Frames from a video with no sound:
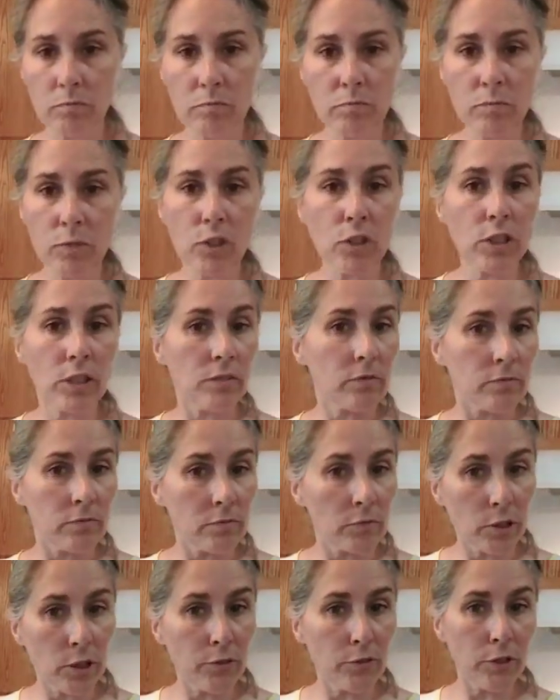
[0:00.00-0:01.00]
you can
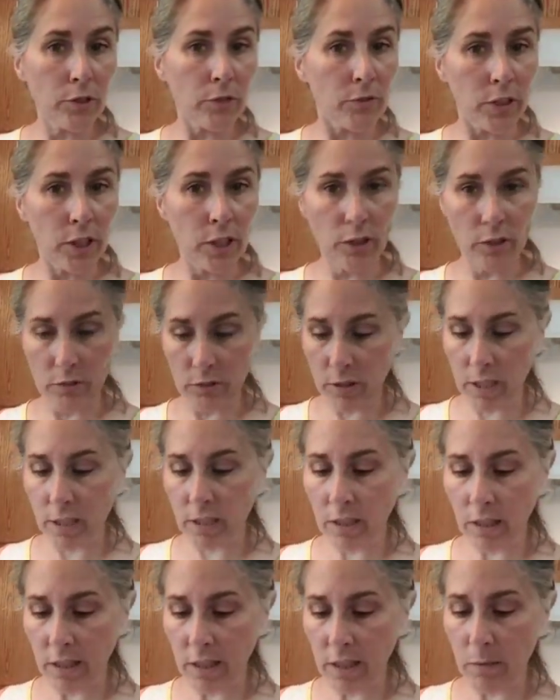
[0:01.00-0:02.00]
look for a video that
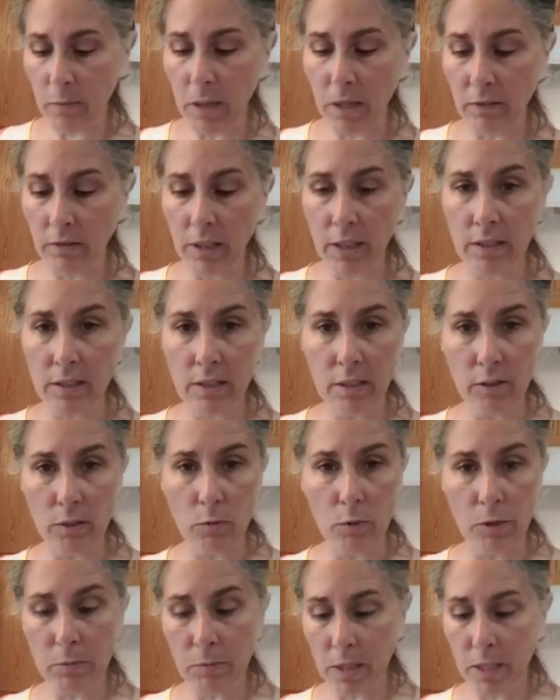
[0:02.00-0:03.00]
talks about things on the
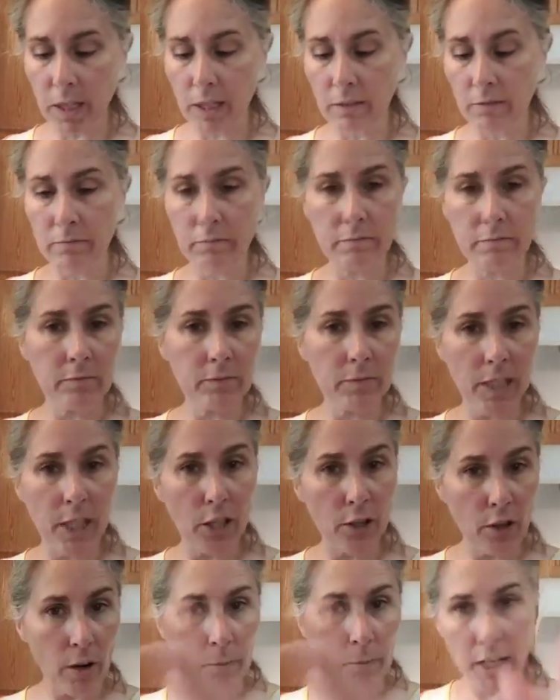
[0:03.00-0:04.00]
website
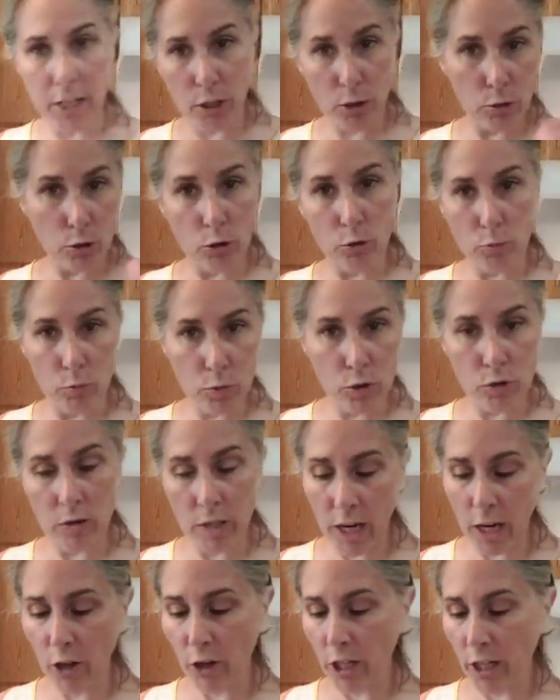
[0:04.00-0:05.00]
here on my YouTube
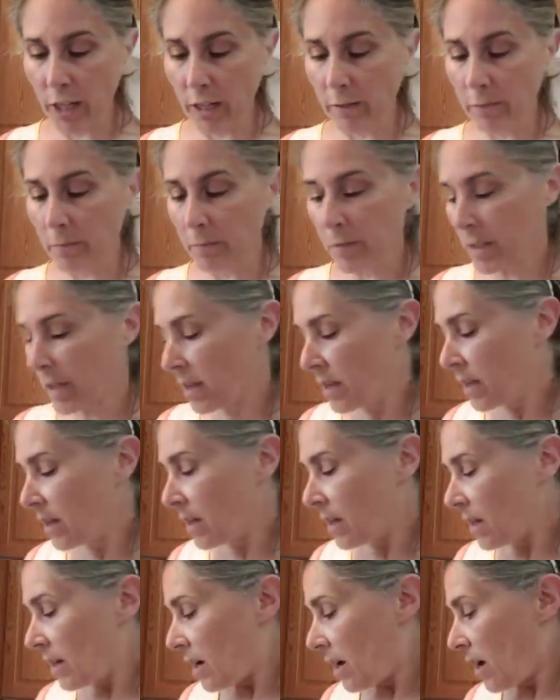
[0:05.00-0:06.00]
area.
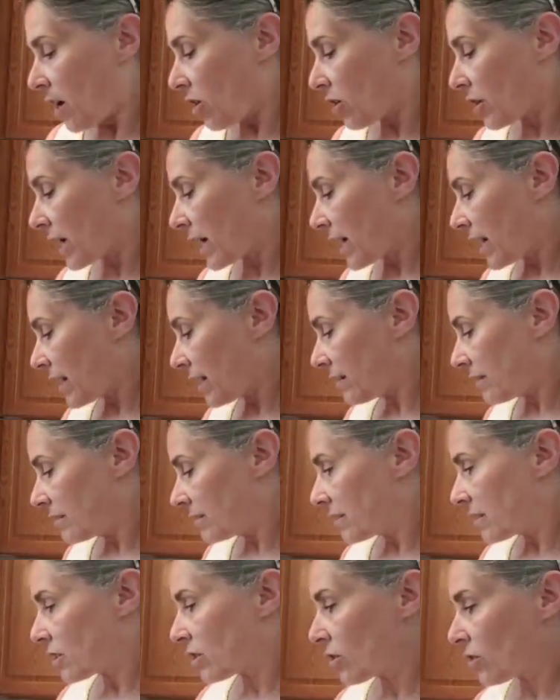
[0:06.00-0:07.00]
Okay,
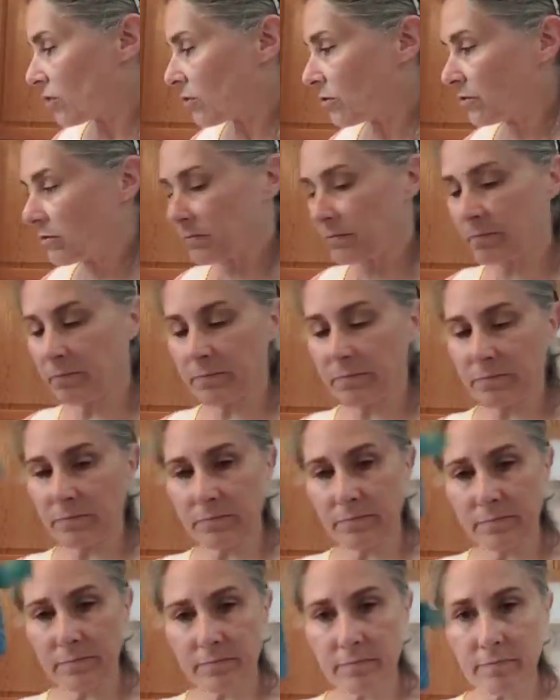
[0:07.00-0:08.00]
so
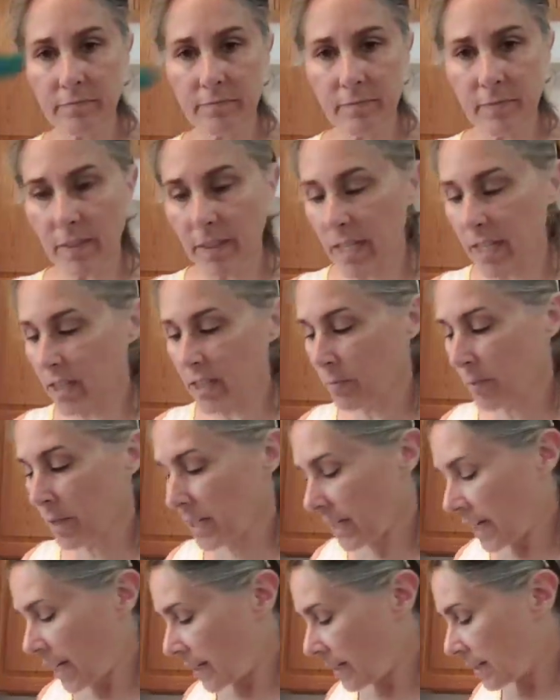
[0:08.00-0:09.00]
these make
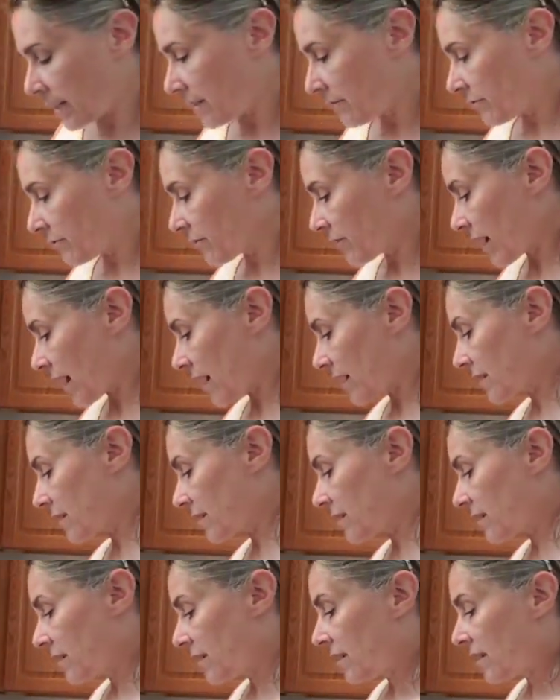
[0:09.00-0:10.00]
handy for that.
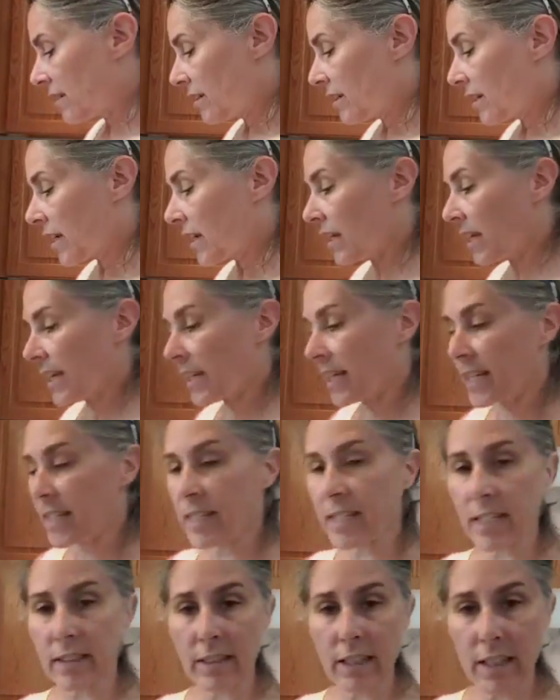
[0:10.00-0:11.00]
And like I
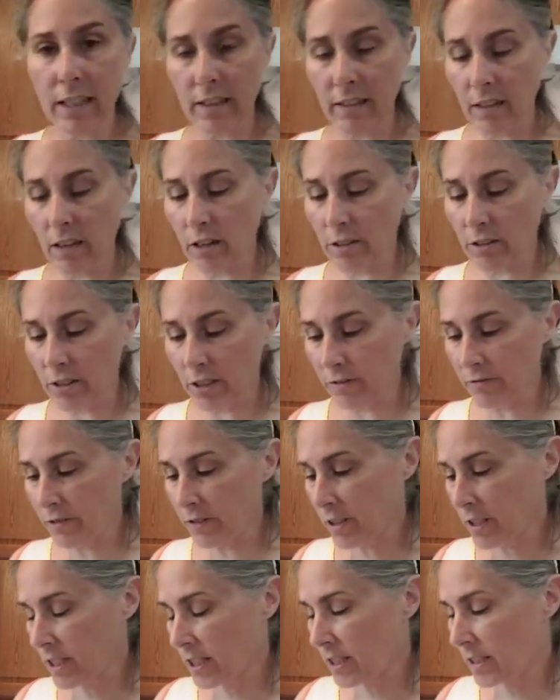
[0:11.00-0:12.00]
said, they are
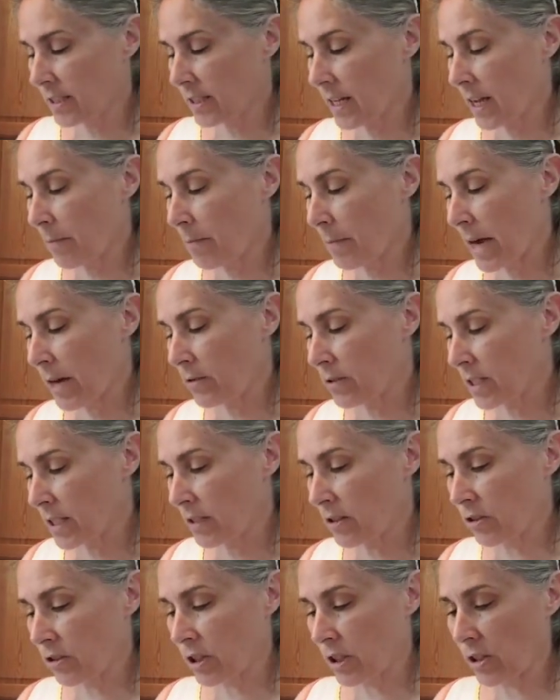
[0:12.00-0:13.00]
different amounts
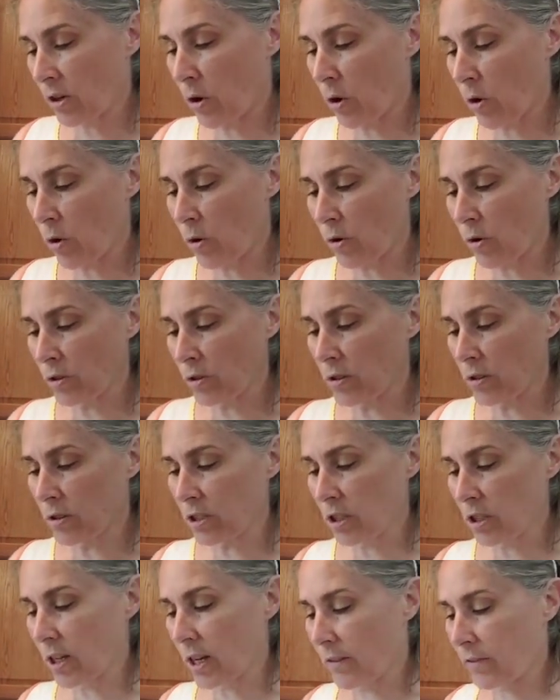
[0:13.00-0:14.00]
that they're going to hold.
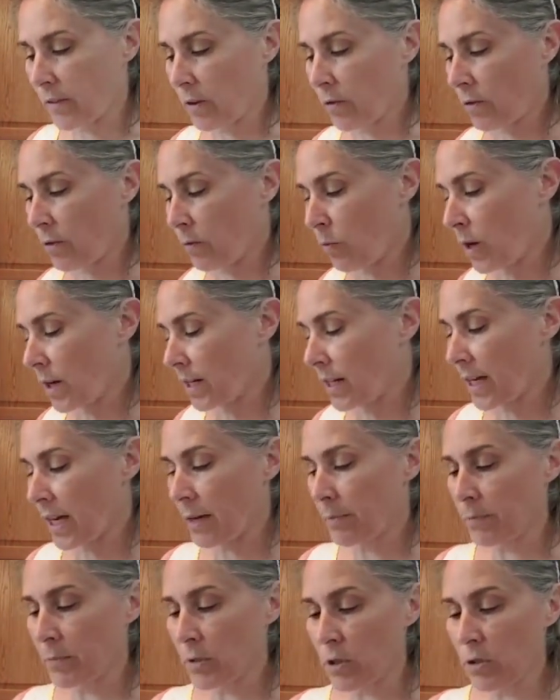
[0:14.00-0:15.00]
So you have a 1
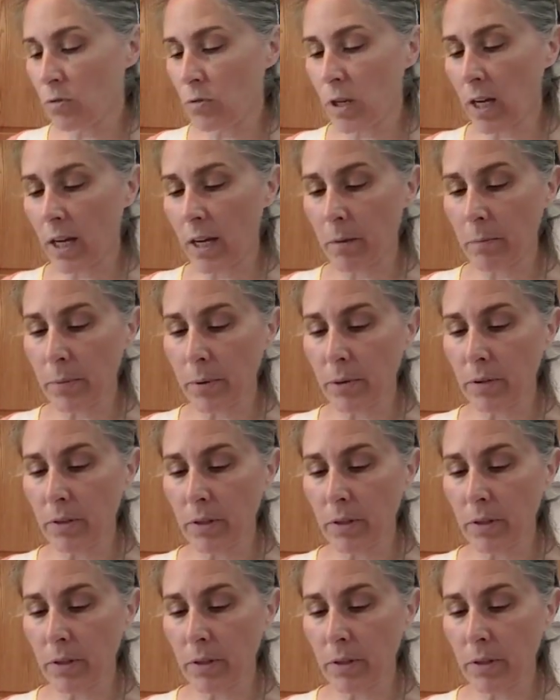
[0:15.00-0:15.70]
cup, 2 cup.